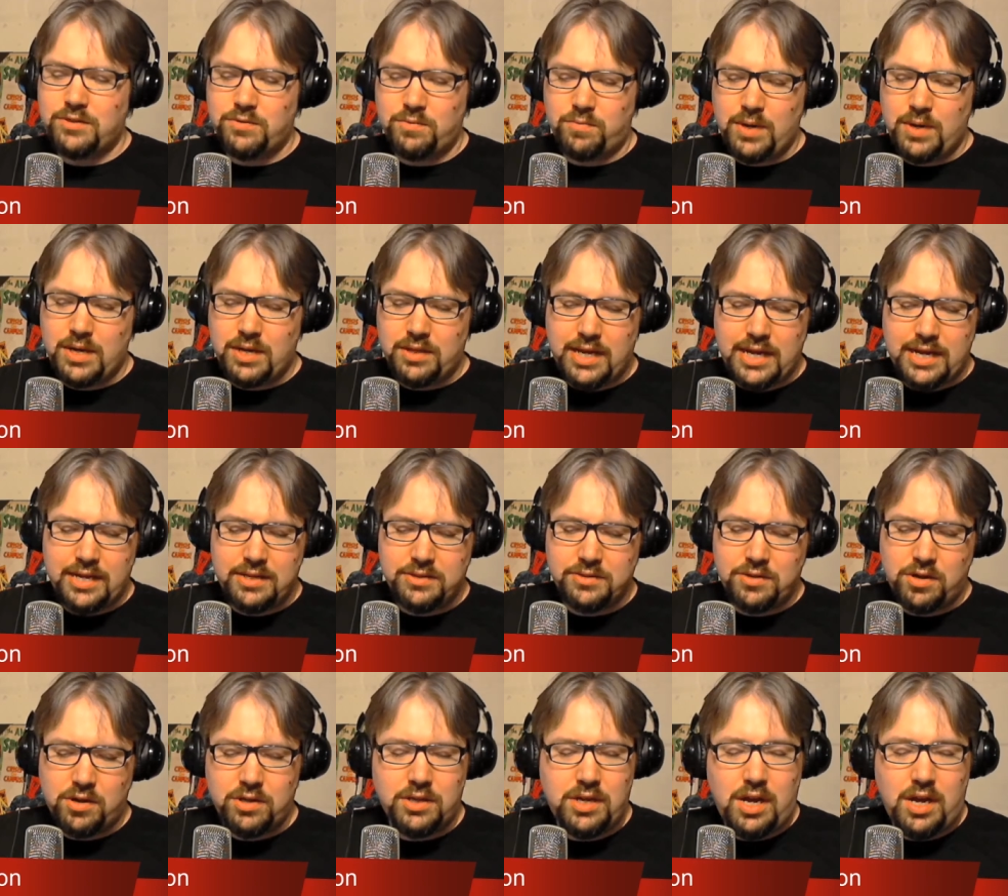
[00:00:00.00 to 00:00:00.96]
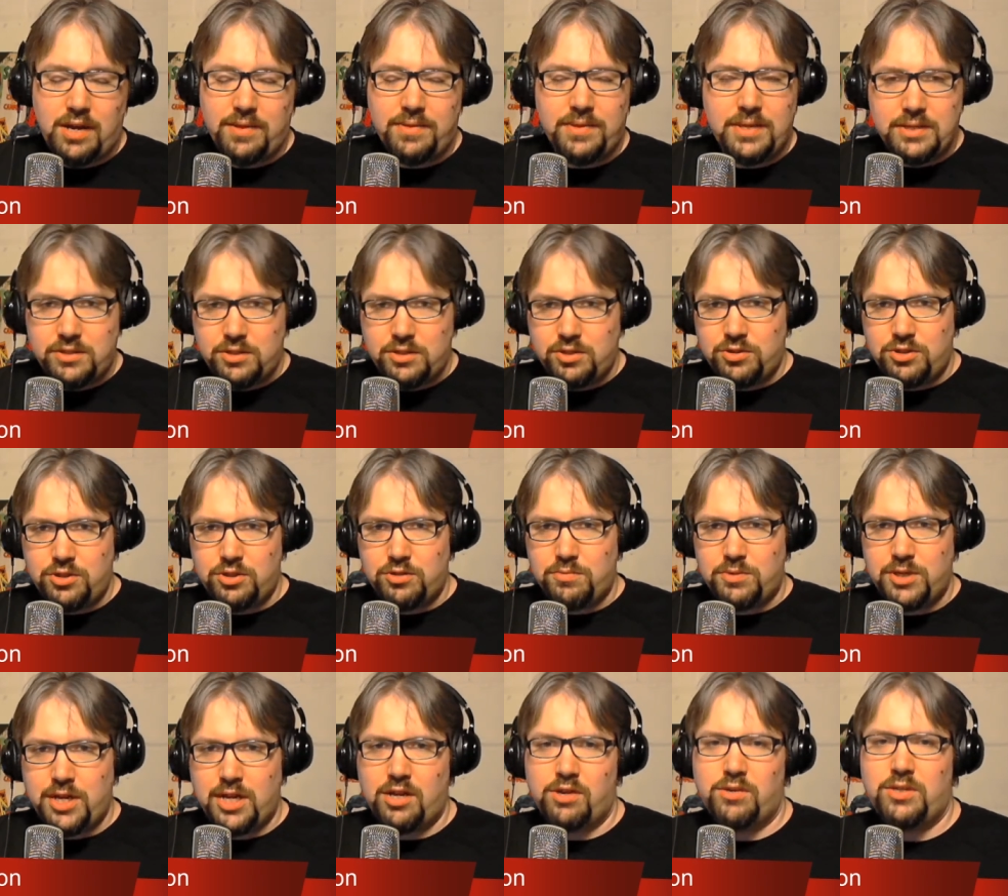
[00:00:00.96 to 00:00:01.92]
as well as on uh, this
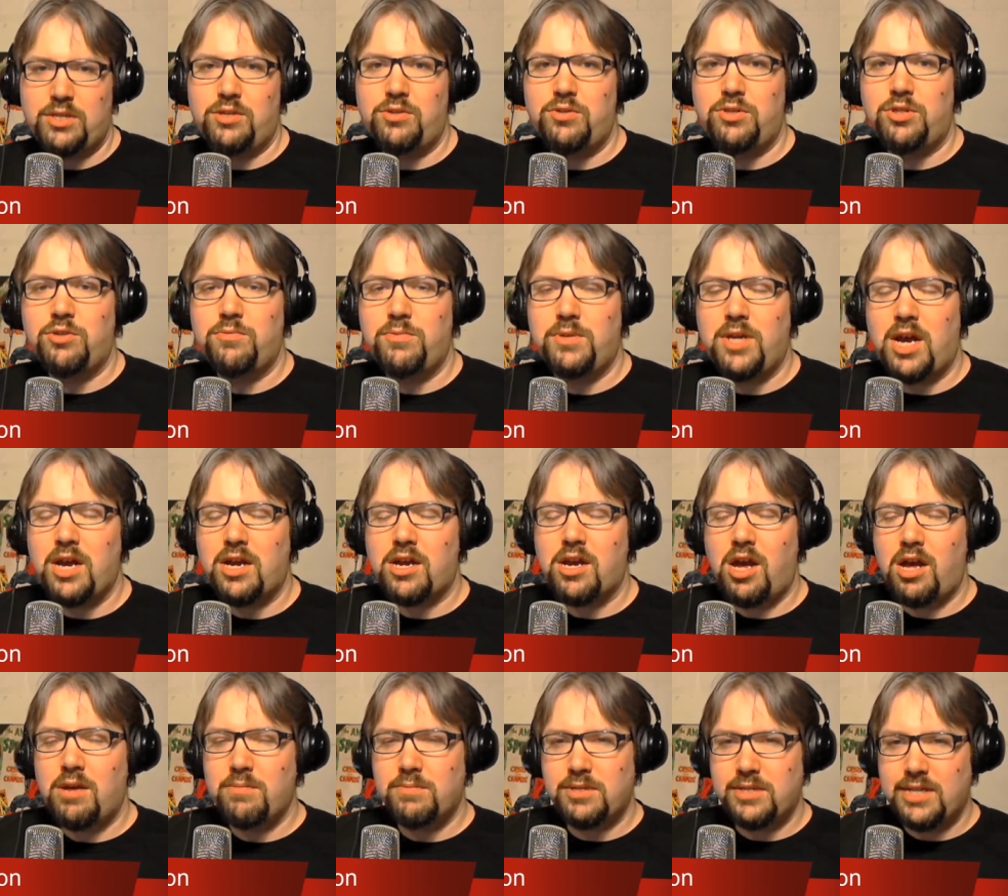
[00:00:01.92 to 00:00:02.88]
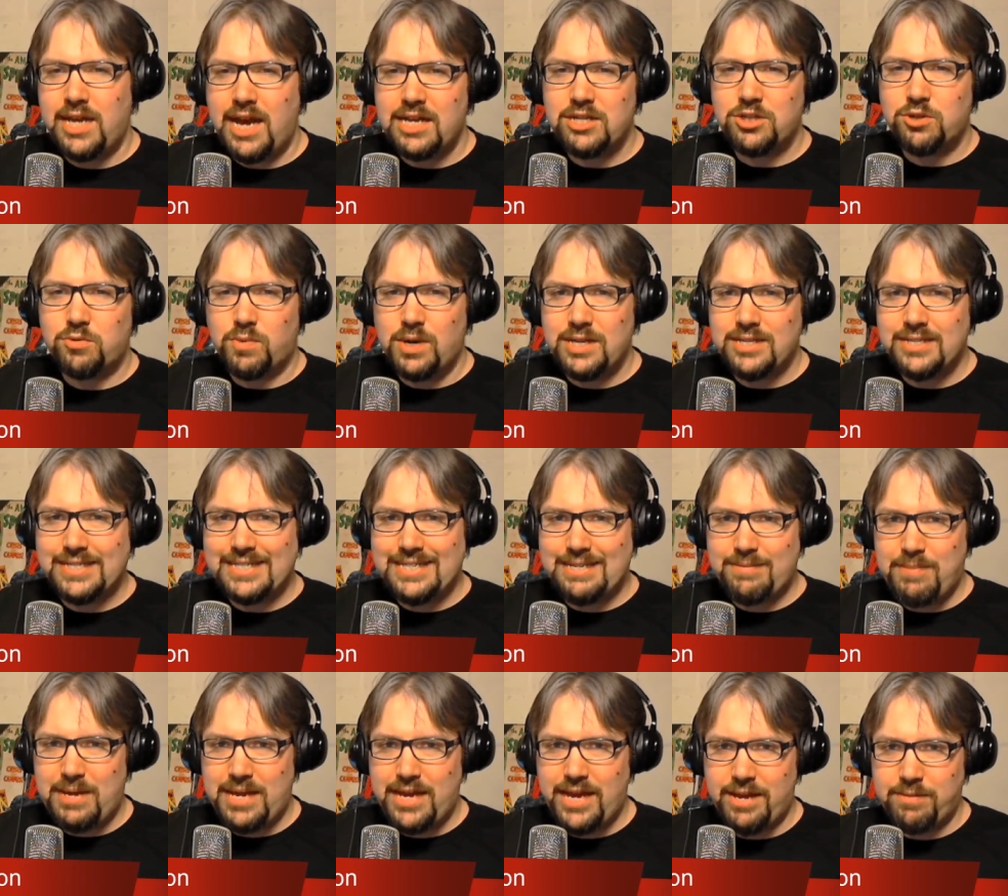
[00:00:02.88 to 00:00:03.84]
YouTube channel, youtube.com slash
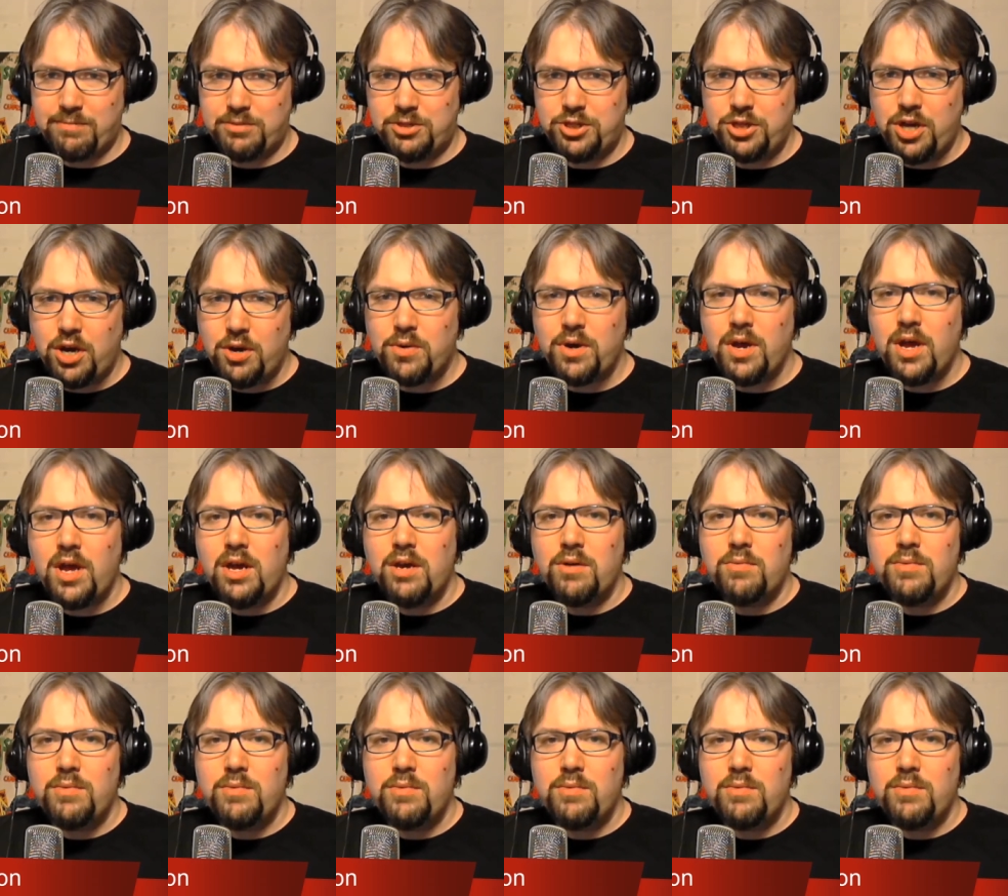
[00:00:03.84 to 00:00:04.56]
Wrestling Mayhem Show.